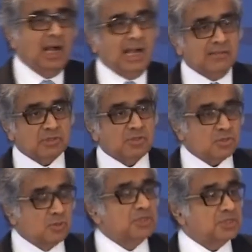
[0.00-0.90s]
I was the
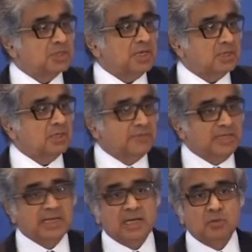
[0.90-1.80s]
Solicitor General of
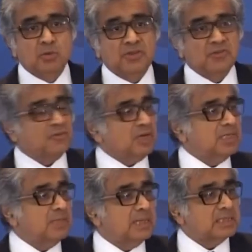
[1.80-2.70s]
India who was
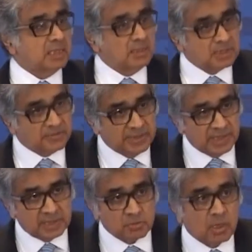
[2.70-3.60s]
instructed by the Government of
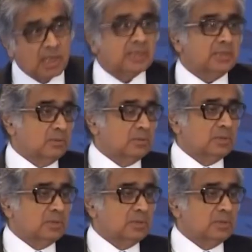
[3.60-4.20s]
India to argue.